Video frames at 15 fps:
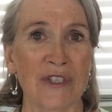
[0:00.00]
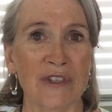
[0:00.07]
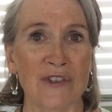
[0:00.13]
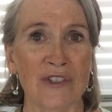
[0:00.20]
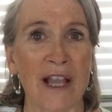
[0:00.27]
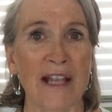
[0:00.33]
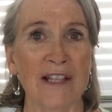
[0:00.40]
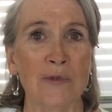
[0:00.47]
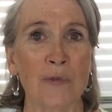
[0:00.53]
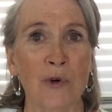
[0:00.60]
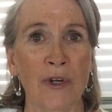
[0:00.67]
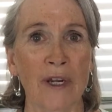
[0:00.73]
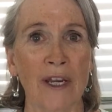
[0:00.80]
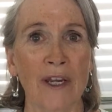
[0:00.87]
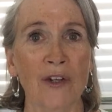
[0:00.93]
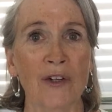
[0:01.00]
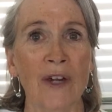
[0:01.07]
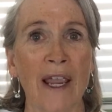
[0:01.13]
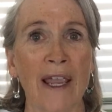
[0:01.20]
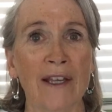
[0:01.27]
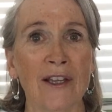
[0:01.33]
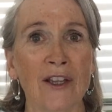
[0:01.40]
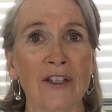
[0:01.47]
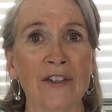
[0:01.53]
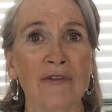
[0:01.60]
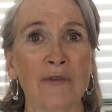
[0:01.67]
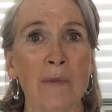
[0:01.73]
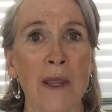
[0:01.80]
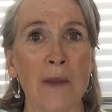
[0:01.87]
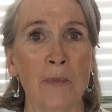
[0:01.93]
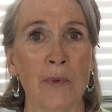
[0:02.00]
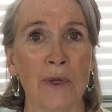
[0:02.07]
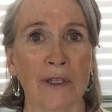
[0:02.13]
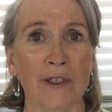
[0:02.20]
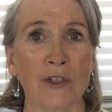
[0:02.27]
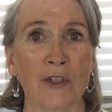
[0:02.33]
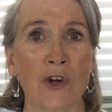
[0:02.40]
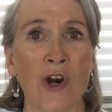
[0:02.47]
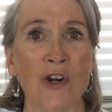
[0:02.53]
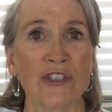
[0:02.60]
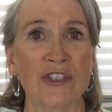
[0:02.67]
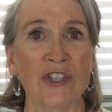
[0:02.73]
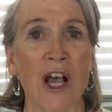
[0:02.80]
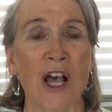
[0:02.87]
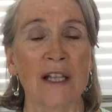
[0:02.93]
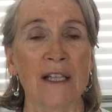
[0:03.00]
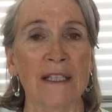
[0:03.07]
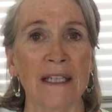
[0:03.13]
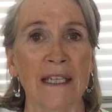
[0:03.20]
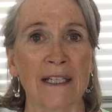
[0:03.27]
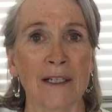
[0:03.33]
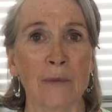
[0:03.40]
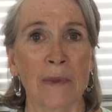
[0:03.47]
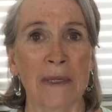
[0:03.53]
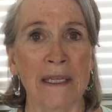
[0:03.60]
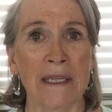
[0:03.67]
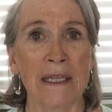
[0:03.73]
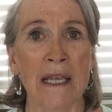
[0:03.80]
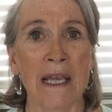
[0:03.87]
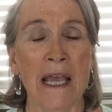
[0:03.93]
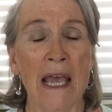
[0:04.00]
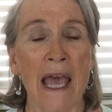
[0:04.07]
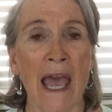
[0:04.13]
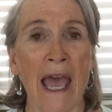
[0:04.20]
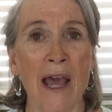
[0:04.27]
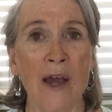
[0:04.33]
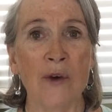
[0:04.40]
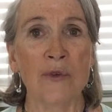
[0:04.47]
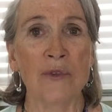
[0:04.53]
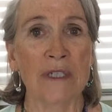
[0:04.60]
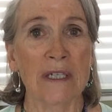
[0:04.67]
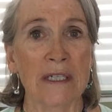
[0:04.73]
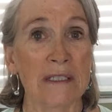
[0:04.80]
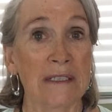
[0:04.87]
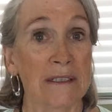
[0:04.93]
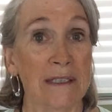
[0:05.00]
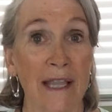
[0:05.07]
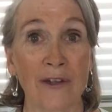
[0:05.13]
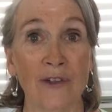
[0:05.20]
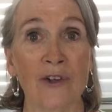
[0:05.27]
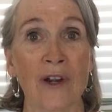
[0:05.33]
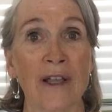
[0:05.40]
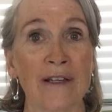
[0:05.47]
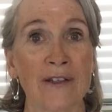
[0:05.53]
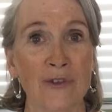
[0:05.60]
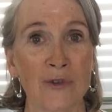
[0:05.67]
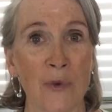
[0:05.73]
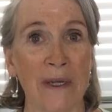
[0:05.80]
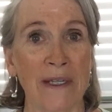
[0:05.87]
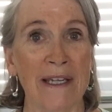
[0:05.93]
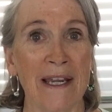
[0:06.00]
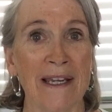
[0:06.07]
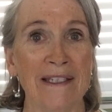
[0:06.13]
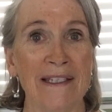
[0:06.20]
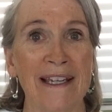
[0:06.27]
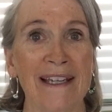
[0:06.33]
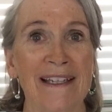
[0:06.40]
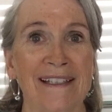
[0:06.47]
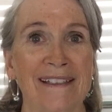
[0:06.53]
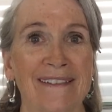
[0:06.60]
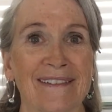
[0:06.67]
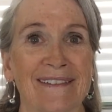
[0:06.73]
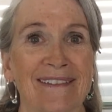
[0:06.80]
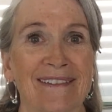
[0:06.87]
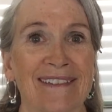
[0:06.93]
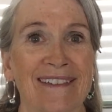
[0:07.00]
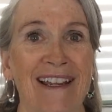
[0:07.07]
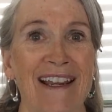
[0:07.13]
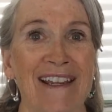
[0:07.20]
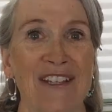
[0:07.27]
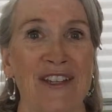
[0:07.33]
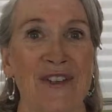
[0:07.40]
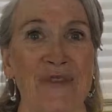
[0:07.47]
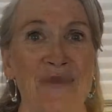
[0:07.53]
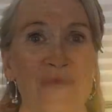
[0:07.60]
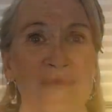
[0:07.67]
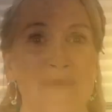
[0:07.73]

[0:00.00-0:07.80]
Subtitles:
There's lots more here, and look for my book, Your Heart's Calling. It'll be out later on in 2018. Thank you.